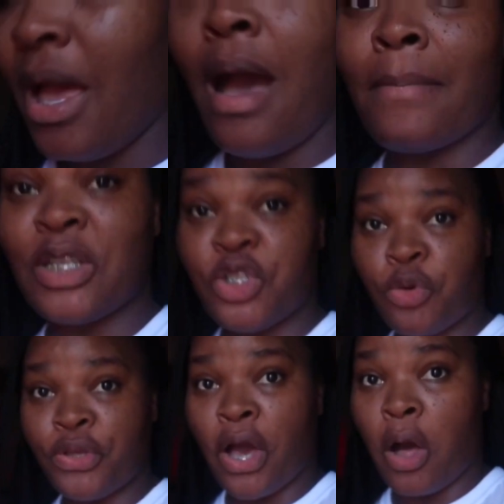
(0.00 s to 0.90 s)
I'm gonna
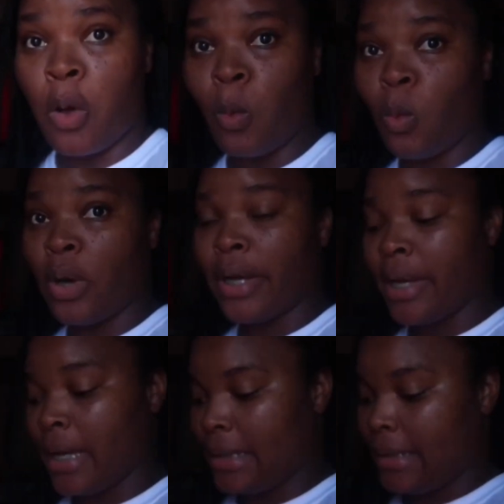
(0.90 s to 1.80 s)
show y'all what
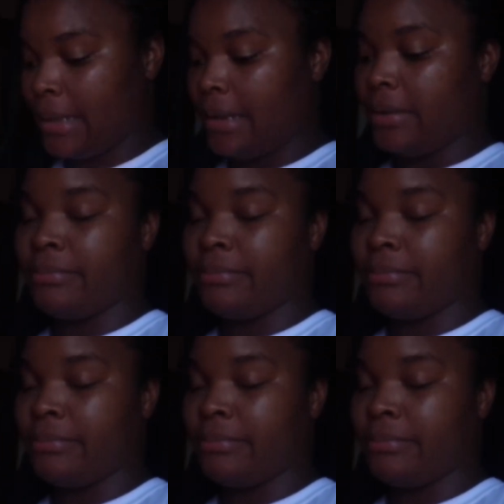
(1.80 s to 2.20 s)
I did.